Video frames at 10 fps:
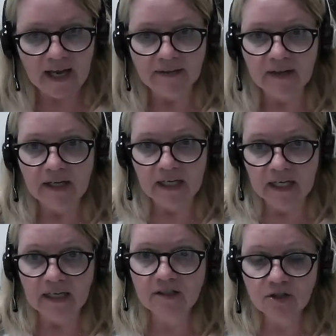And then
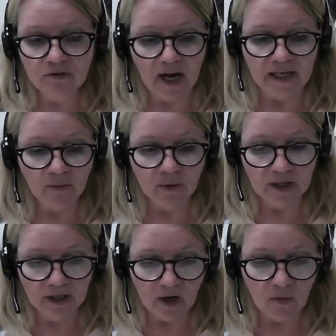in 290, we're
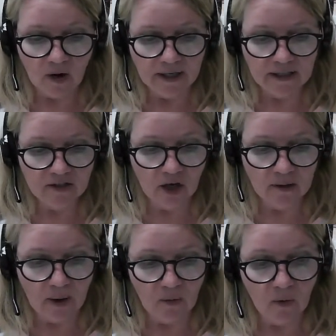going to go on and
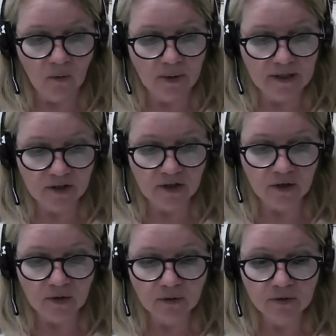talk about what we
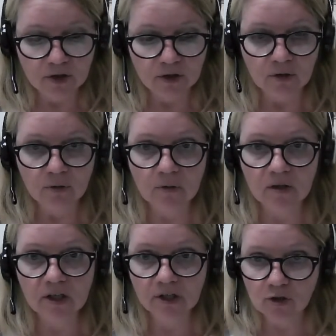do to
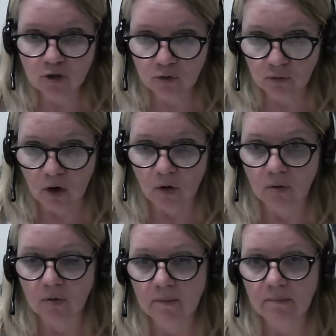
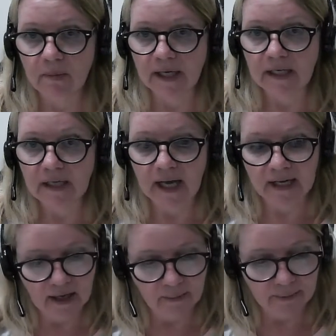control money
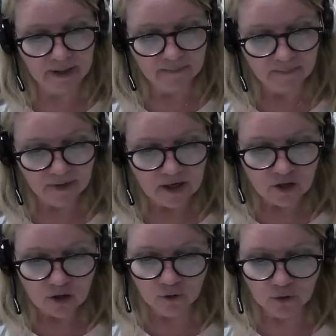at a company.
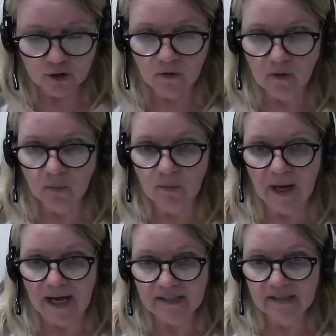So first of
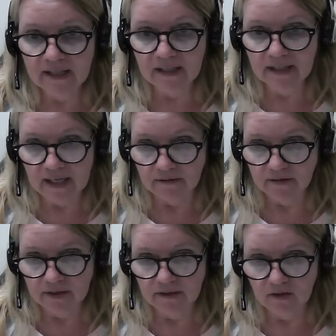all, as the
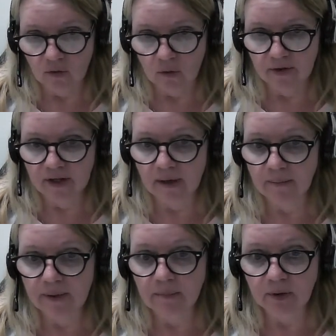accountant or the
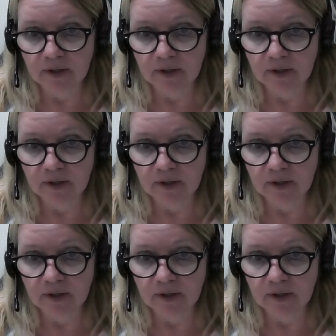company,